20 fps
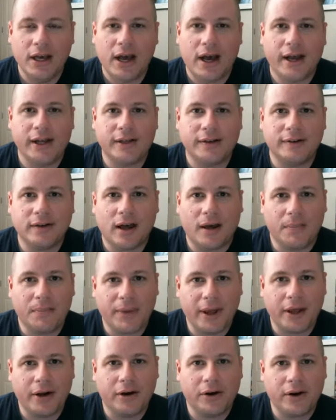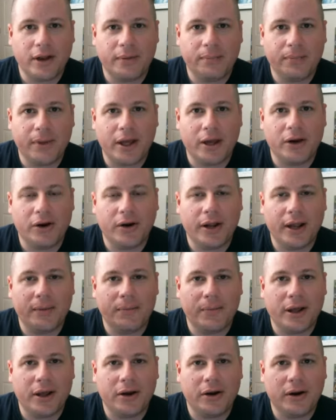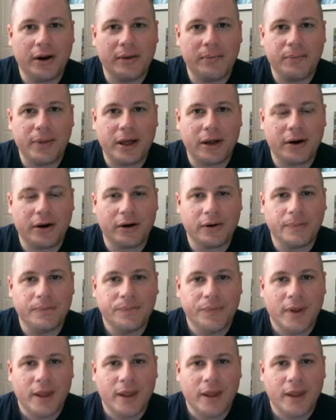I just got better and better and better and better.